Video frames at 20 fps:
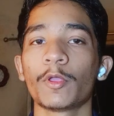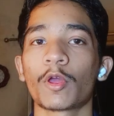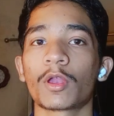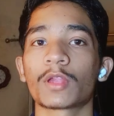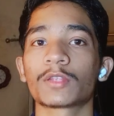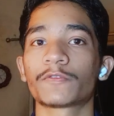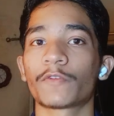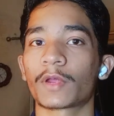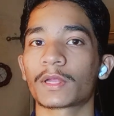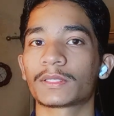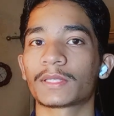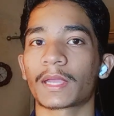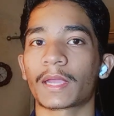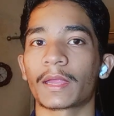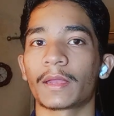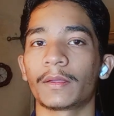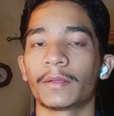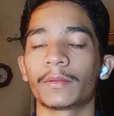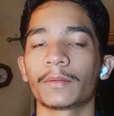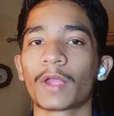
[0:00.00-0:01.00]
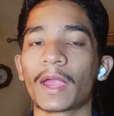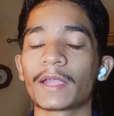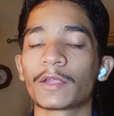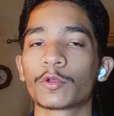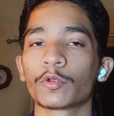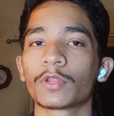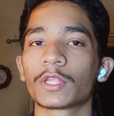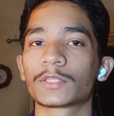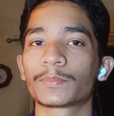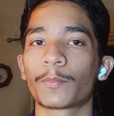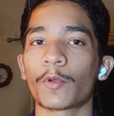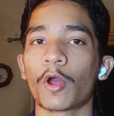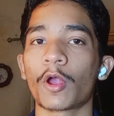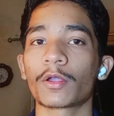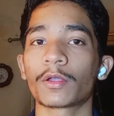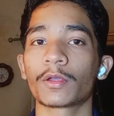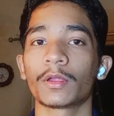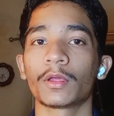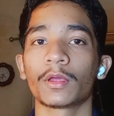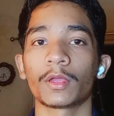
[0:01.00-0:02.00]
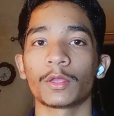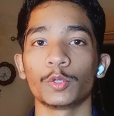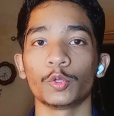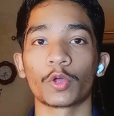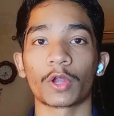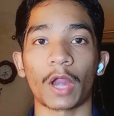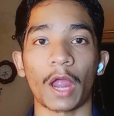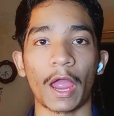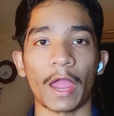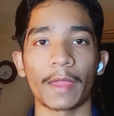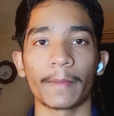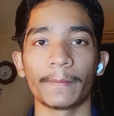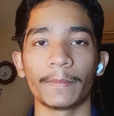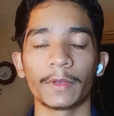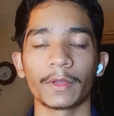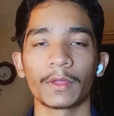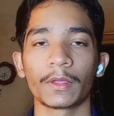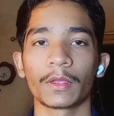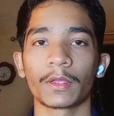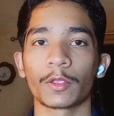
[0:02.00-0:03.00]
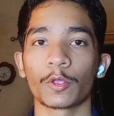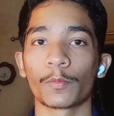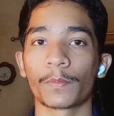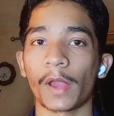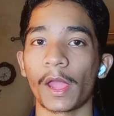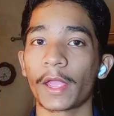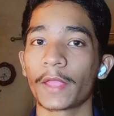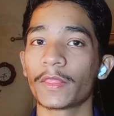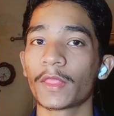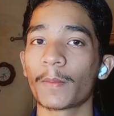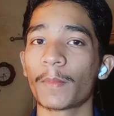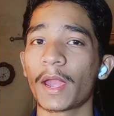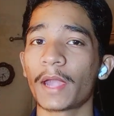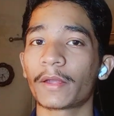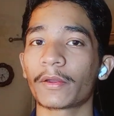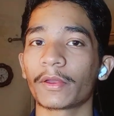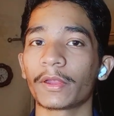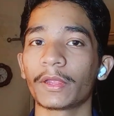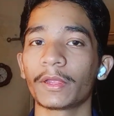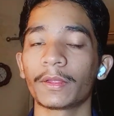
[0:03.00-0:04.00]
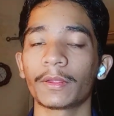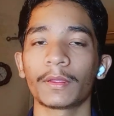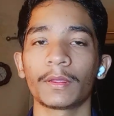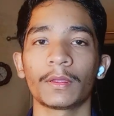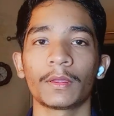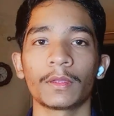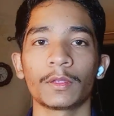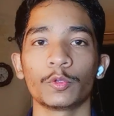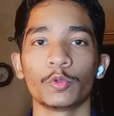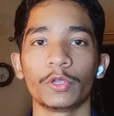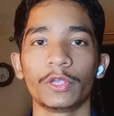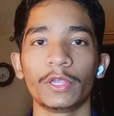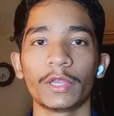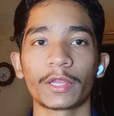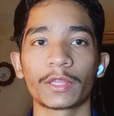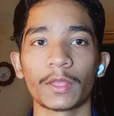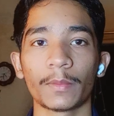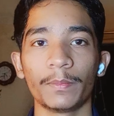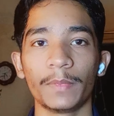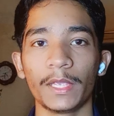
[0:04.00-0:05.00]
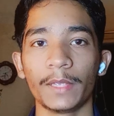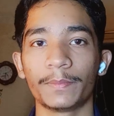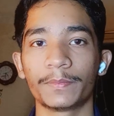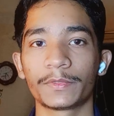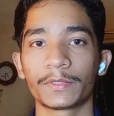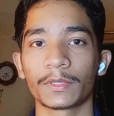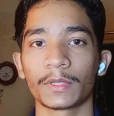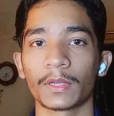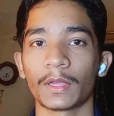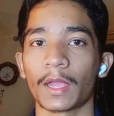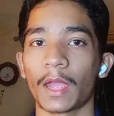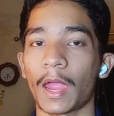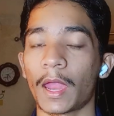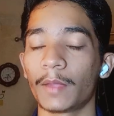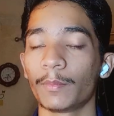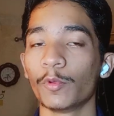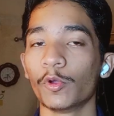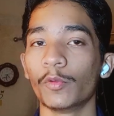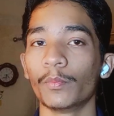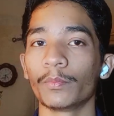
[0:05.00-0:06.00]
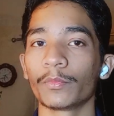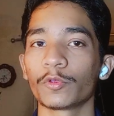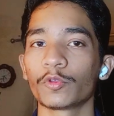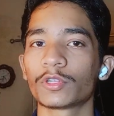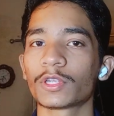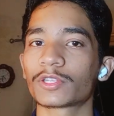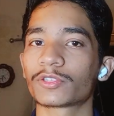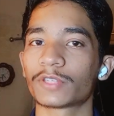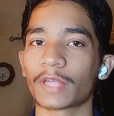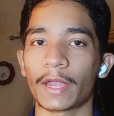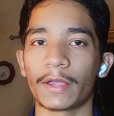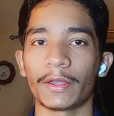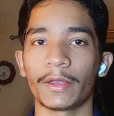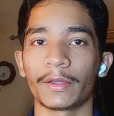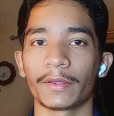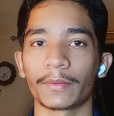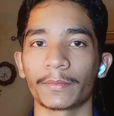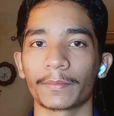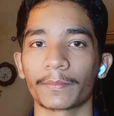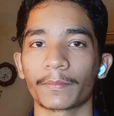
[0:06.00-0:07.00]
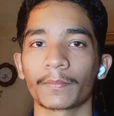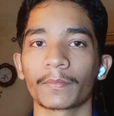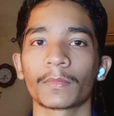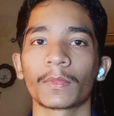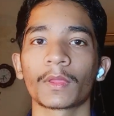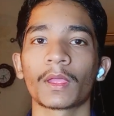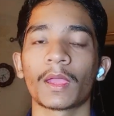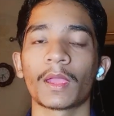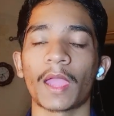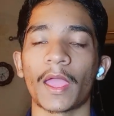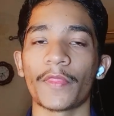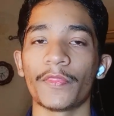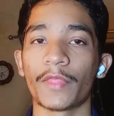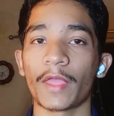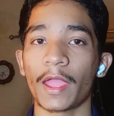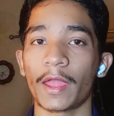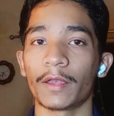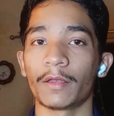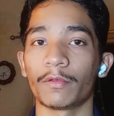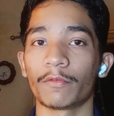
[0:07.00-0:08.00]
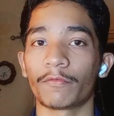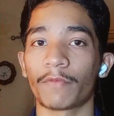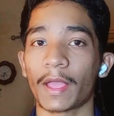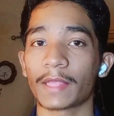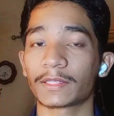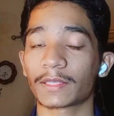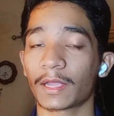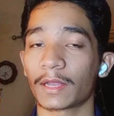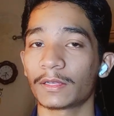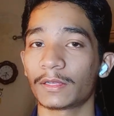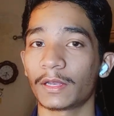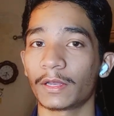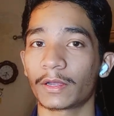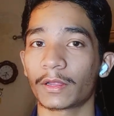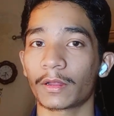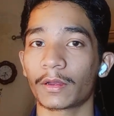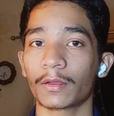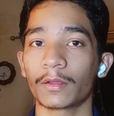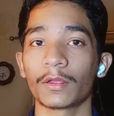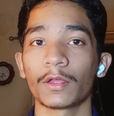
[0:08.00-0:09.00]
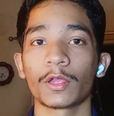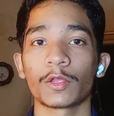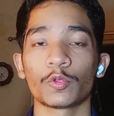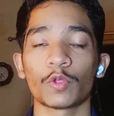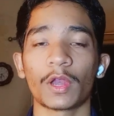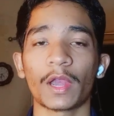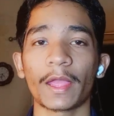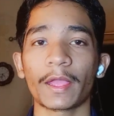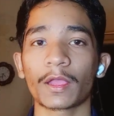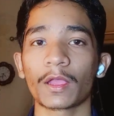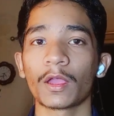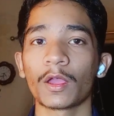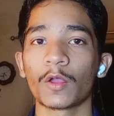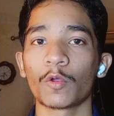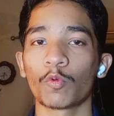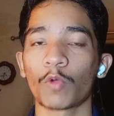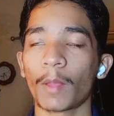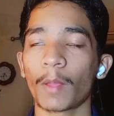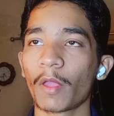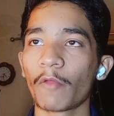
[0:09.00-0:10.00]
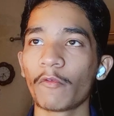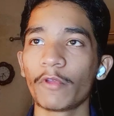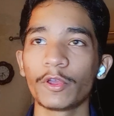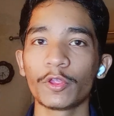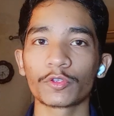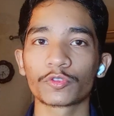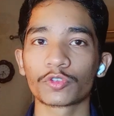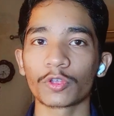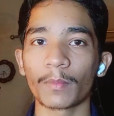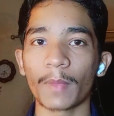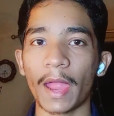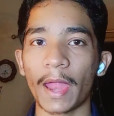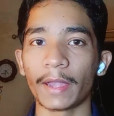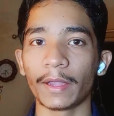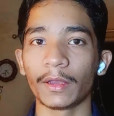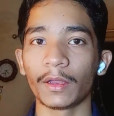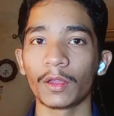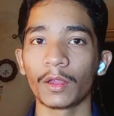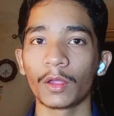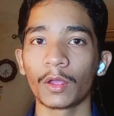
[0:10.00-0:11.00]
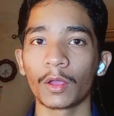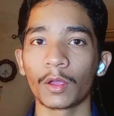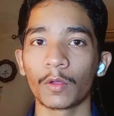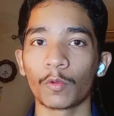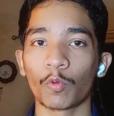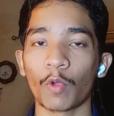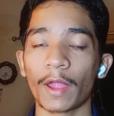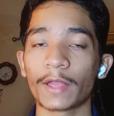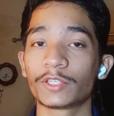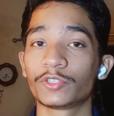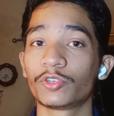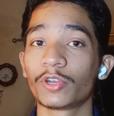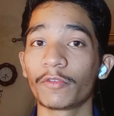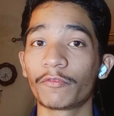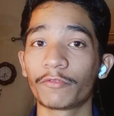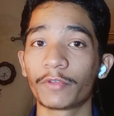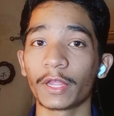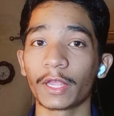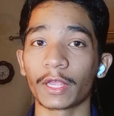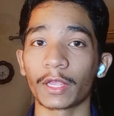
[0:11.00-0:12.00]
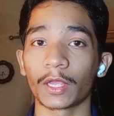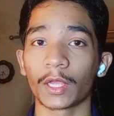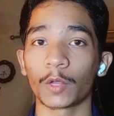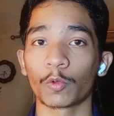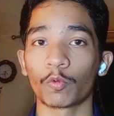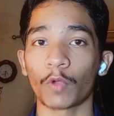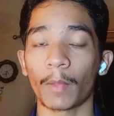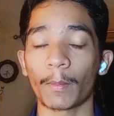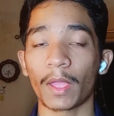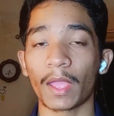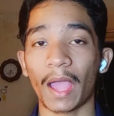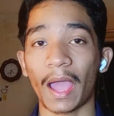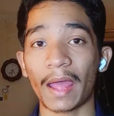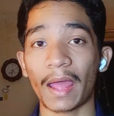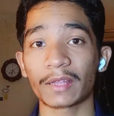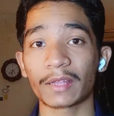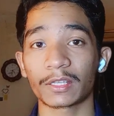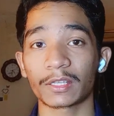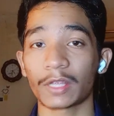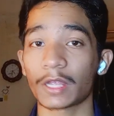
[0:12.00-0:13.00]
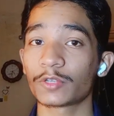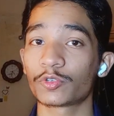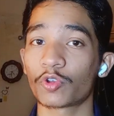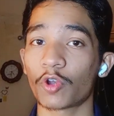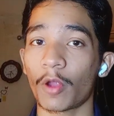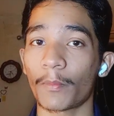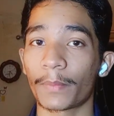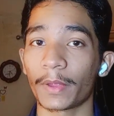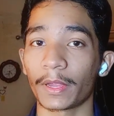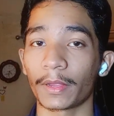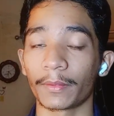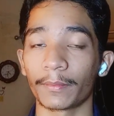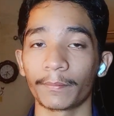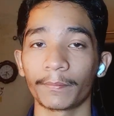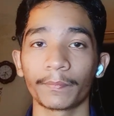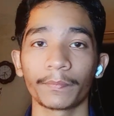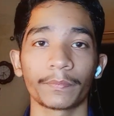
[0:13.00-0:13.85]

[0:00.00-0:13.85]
be honest for a second. You get to the spot, you are hired. You plug in the battery, you hear the beeps, and boom, we just send it. And then, 5 seconds later, you're like, why my video so bad? Why it's drifting? Why my RSS is dropping?